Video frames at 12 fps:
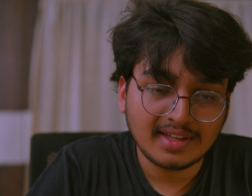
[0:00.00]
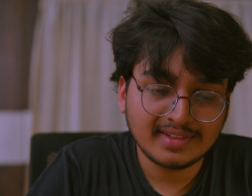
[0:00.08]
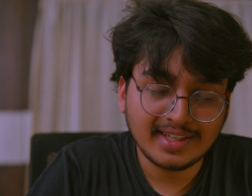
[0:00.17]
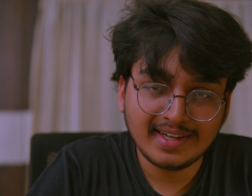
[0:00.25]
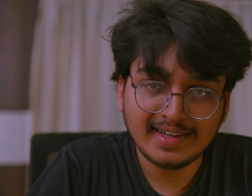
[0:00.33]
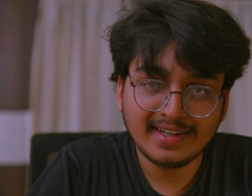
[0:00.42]

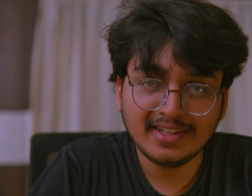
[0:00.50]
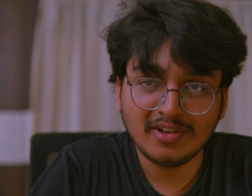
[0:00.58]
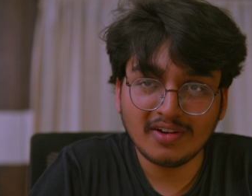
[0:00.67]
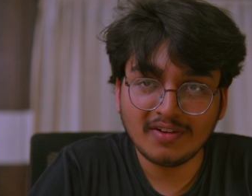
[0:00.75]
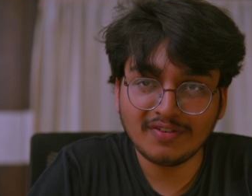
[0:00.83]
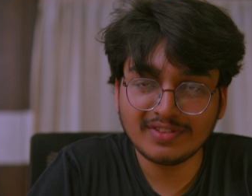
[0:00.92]
The ending
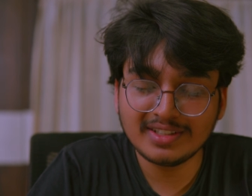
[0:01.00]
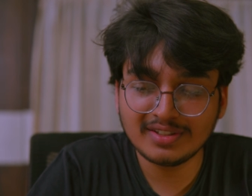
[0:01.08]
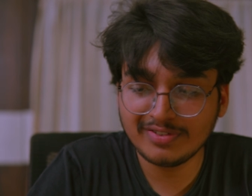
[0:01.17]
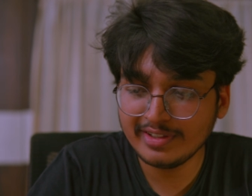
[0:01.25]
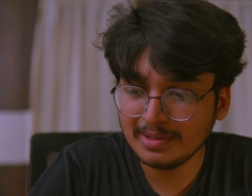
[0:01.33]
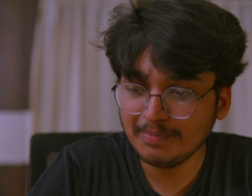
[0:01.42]
of
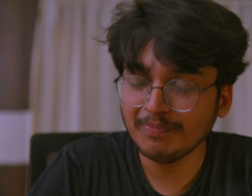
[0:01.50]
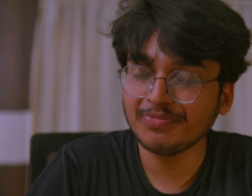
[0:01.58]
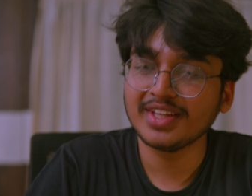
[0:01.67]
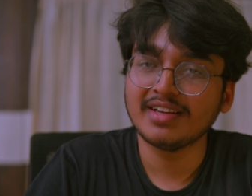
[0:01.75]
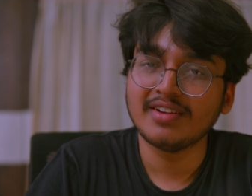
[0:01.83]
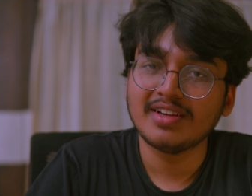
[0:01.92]
this
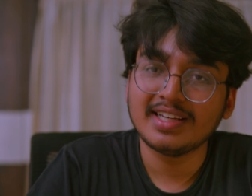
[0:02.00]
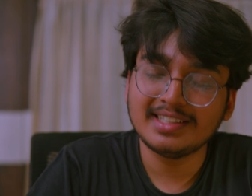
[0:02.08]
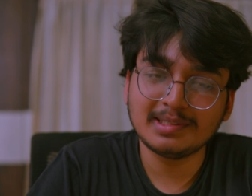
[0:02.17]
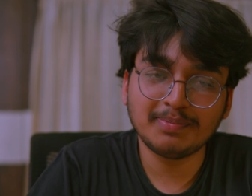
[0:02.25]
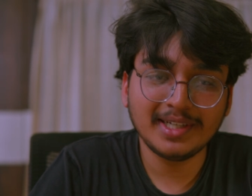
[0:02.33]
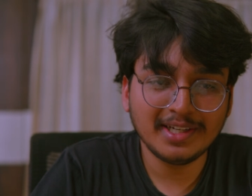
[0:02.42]
film
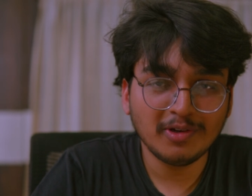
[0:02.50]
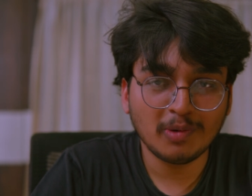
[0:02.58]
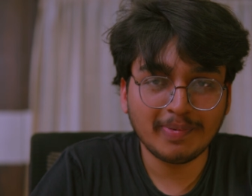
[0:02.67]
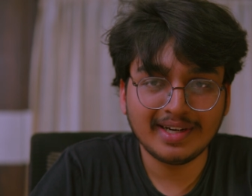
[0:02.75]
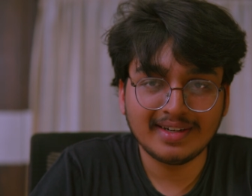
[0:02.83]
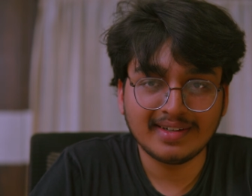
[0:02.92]
is pretty
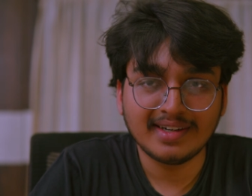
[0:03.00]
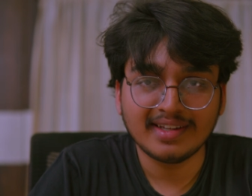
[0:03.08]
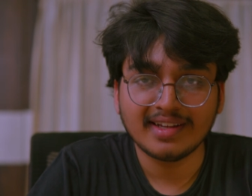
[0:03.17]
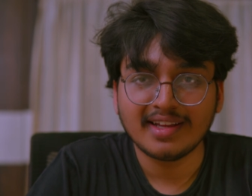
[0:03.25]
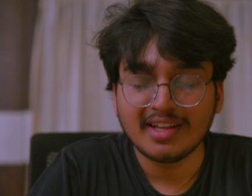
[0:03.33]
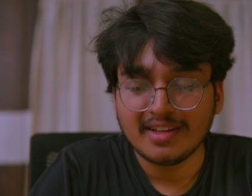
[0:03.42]
open-ended.
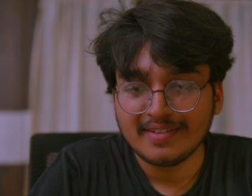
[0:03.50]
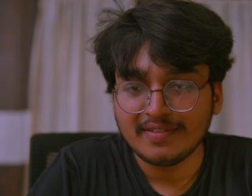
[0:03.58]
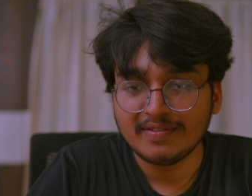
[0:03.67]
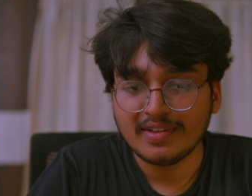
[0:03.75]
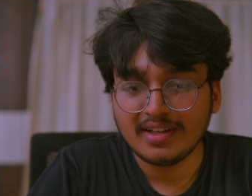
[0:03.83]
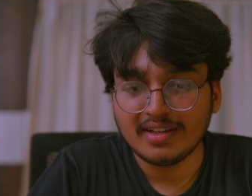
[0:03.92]

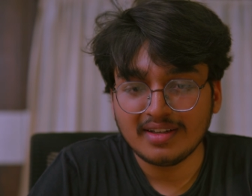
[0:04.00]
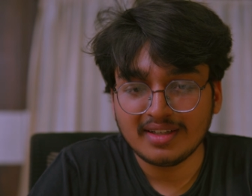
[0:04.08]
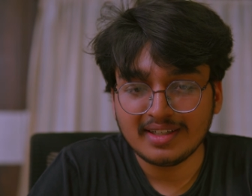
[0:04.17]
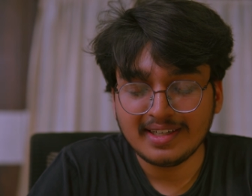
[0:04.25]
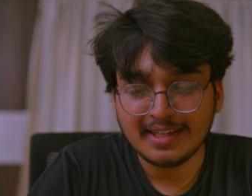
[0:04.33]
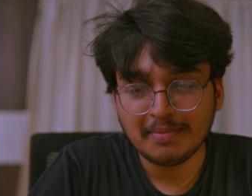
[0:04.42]

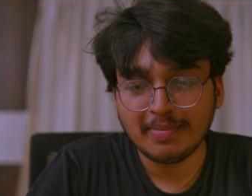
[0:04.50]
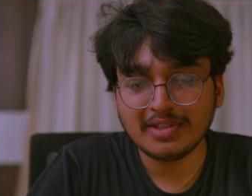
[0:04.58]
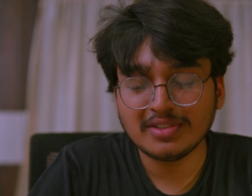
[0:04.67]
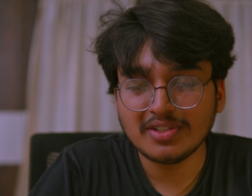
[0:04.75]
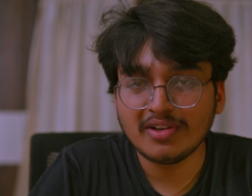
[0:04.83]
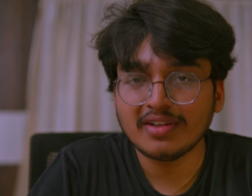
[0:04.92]
It
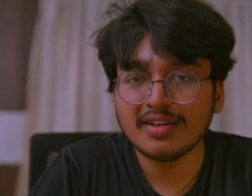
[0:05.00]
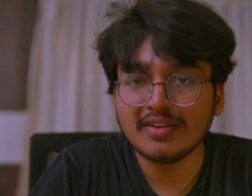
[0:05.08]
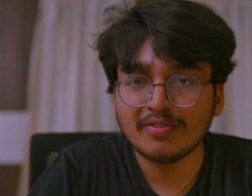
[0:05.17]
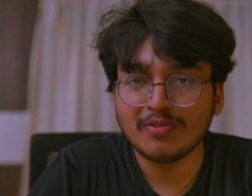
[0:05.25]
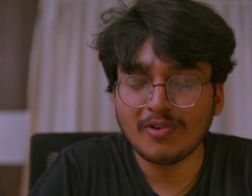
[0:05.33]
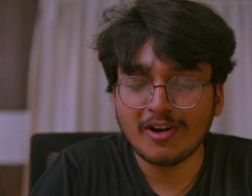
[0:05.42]
depends
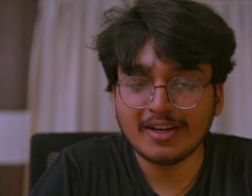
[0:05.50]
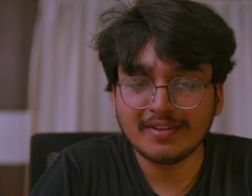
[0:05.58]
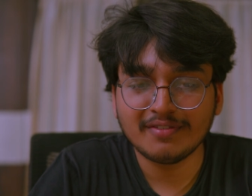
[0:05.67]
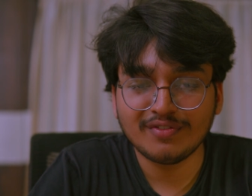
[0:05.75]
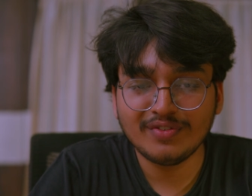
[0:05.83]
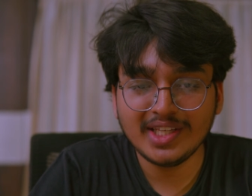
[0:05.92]
on what
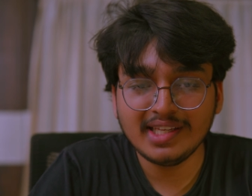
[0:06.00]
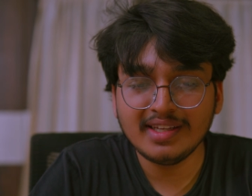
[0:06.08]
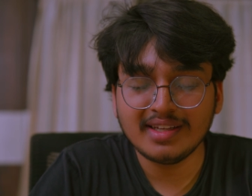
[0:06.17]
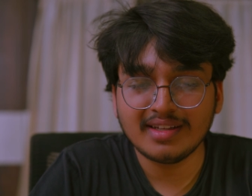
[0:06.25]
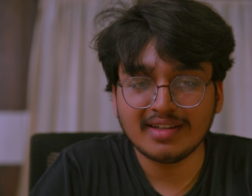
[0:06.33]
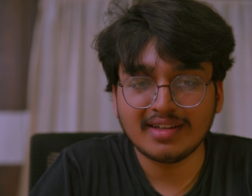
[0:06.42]

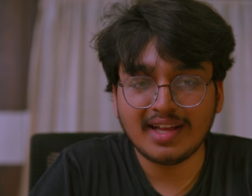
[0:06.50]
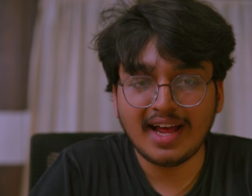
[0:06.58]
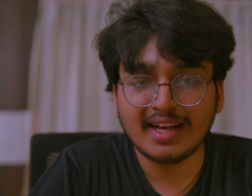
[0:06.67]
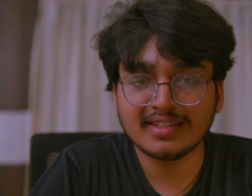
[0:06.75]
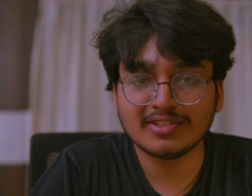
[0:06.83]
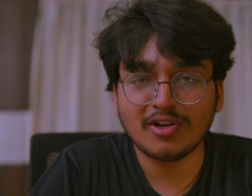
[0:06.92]
we
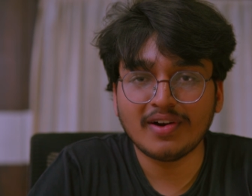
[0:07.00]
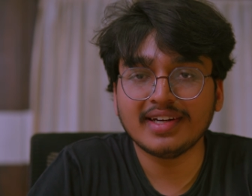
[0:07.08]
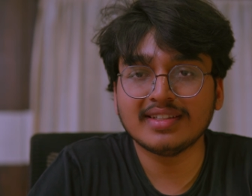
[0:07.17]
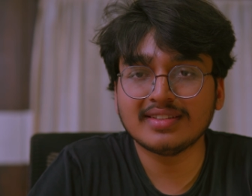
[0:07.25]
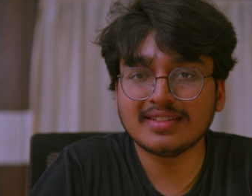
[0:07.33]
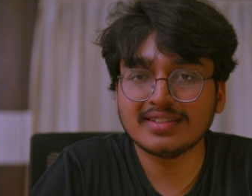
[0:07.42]
as
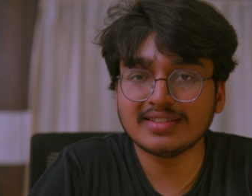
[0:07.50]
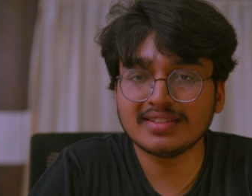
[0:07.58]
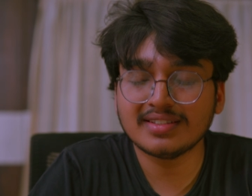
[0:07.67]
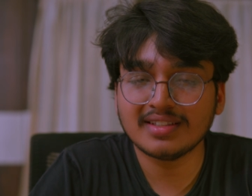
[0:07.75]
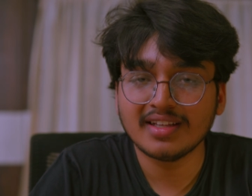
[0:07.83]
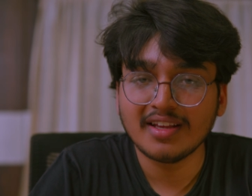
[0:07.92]

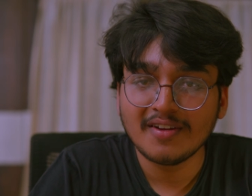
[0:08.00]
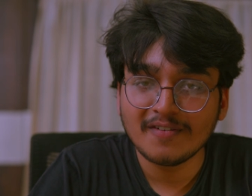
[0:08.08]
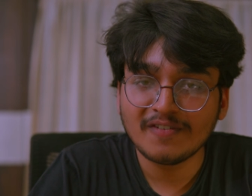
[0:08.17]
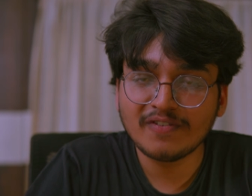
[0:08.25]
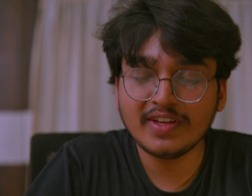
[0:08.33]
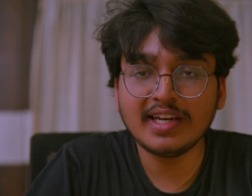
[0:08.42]
audiences
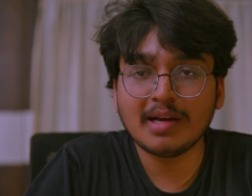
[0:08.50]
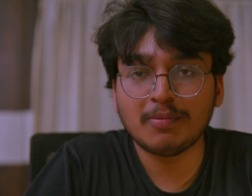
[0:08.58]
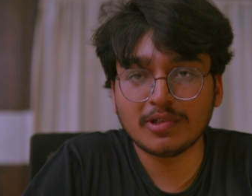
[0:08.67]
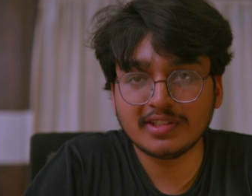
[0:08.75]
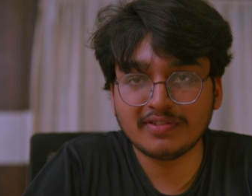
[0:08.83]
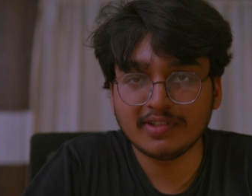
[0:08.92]
feel
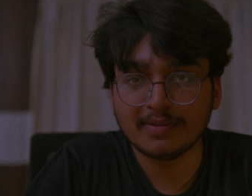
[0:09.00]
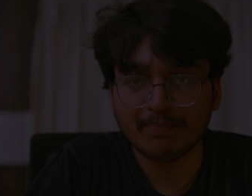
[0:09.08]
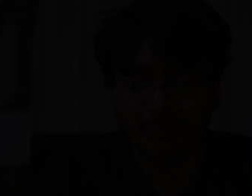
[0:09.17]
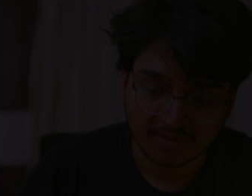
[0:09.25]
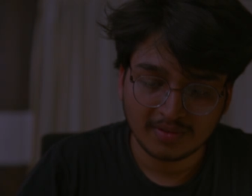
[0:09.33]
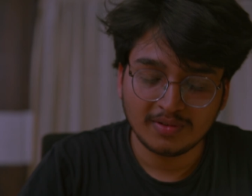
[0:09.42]
about the
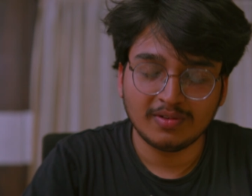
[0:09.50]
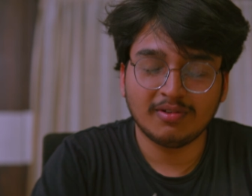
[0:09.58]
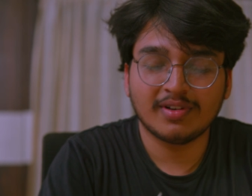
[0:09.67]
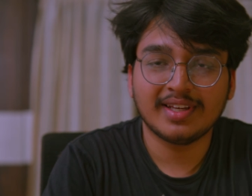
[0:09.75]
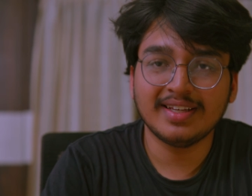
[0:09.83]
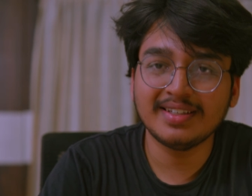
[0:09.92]
film.
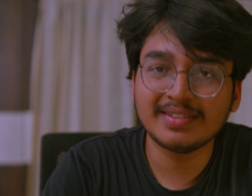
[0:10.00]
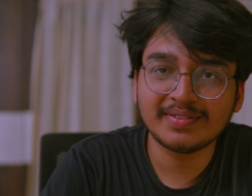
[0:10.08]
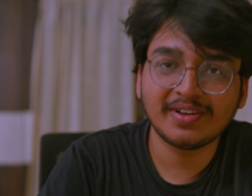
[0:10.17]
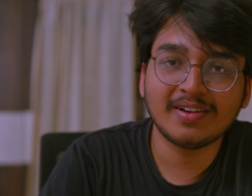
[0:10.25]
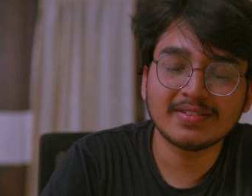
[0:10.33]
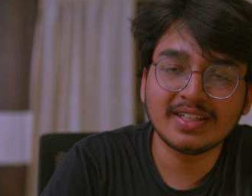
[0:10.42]
Okay,
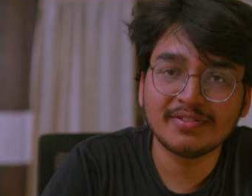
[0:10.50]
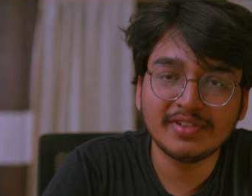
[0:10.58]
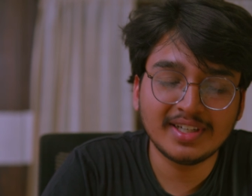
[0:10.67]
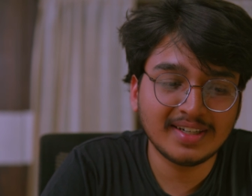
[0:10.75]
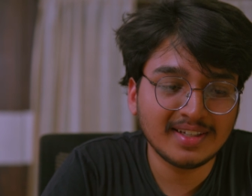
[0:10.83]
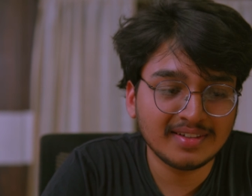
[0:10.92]
now that
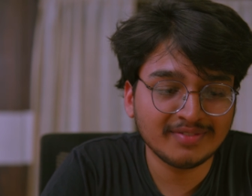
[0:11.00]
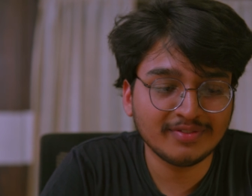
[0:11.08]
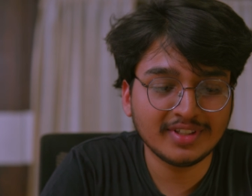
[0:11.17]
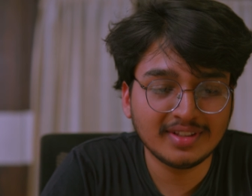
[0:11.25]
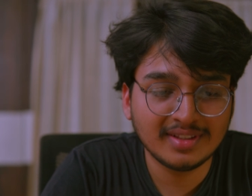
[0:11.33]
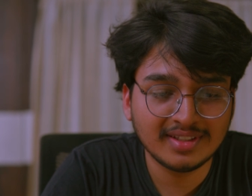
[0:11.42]
we are done
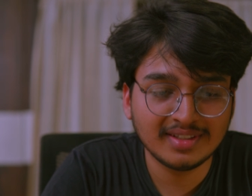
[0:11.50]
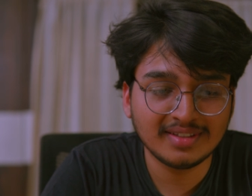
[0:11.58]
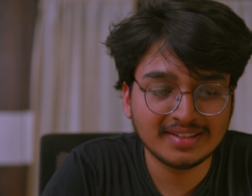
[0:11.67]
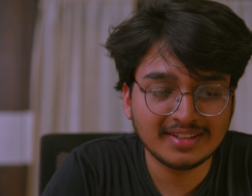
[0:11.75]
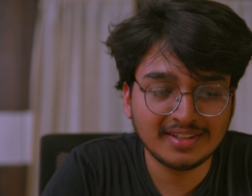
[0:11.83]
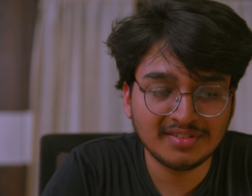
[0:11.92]
with
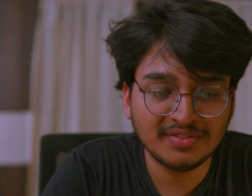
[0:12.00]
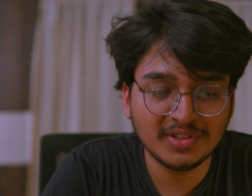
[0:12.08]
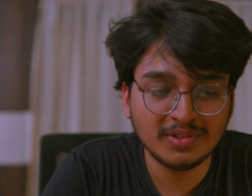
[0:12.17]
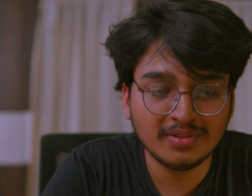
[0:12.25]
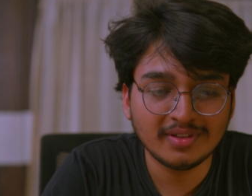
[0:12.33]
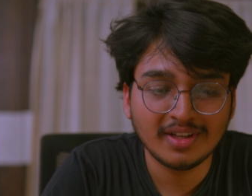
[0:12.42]
the
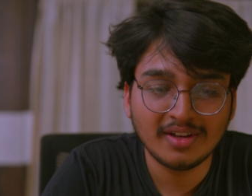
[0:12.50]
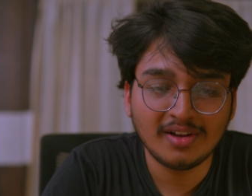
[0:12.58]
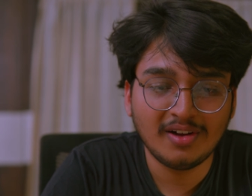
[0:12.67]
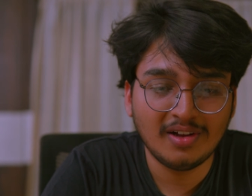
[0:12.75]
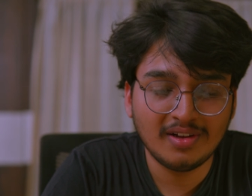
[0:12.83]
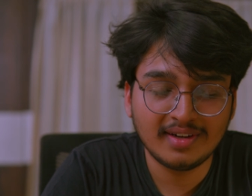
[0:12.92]
review
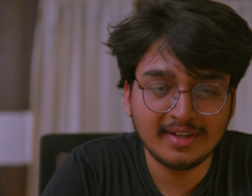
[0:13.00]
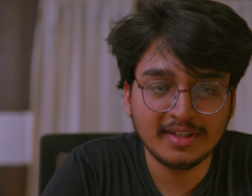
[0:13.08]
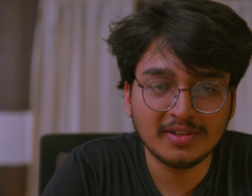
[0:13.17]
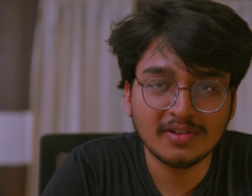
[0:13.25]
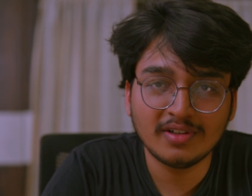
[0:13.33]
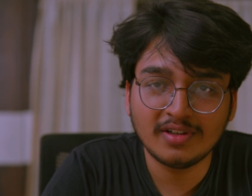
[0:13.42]
or
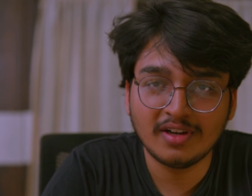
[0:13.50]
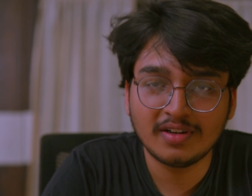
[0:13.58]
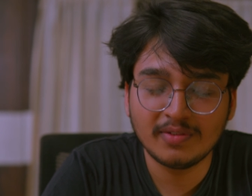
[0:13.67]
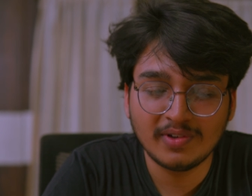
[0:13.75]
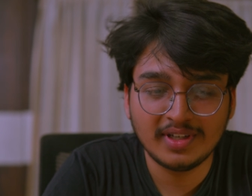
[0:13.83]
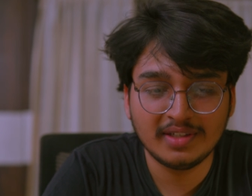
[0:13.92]
decode
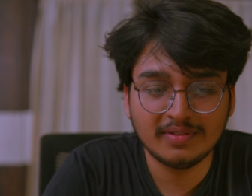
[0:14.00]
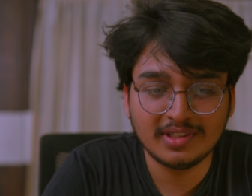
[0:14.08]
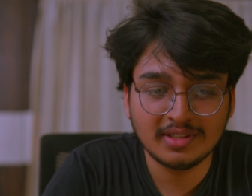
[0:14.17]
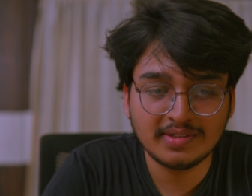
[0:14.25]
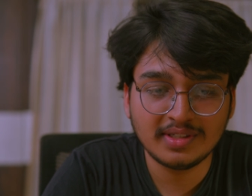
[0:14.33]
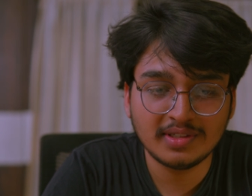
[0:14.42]
or
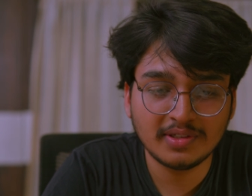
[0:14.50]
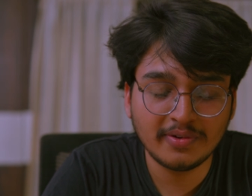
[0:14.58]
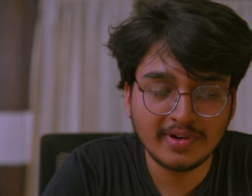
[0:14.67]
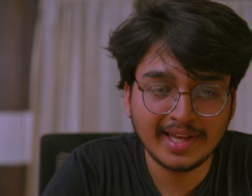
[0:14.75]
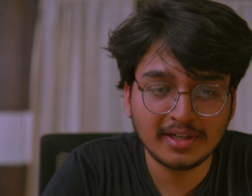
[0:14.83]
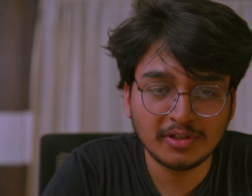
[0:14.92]
whatever you
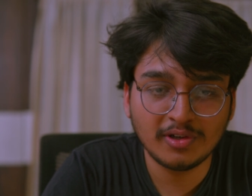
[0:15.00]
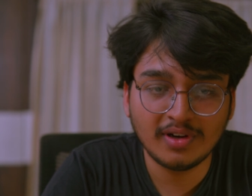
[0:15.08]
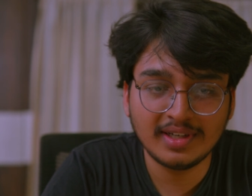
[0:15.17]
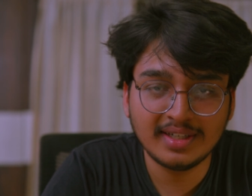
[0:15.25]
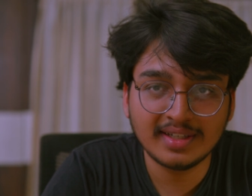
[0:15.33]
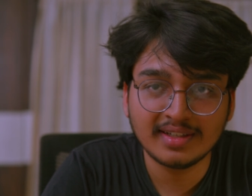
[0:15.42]
would like to
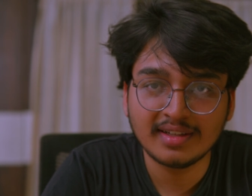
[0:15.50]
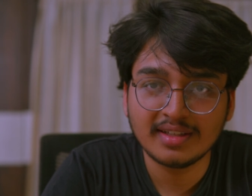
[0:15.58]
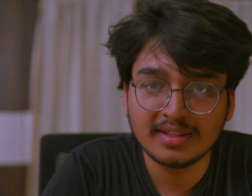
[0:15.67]
call it,